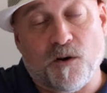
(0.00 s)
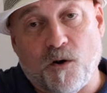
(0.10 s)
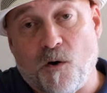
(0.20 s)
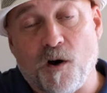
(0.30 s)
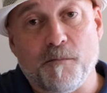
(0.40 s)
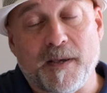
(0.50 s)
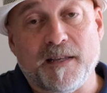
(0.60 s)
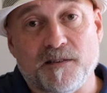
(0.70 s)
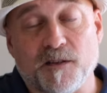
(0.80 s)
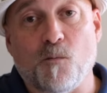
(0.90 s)
on me
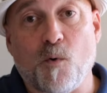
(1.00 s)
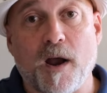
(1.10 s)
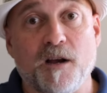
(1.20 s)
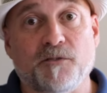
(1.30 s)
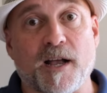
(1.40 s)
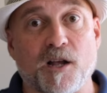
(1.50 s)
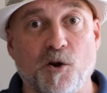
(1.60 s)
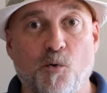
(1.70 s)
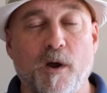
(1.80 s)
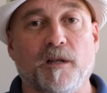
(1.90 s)
somewhere so I can
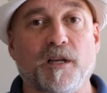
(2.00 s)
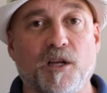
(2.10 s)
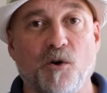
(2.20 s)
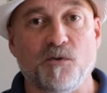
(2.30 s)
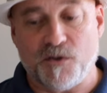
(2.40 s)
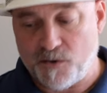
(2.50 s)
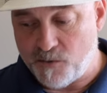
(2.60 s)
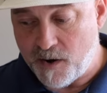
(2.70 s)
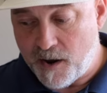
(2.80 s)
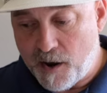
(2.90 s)
quickly go to.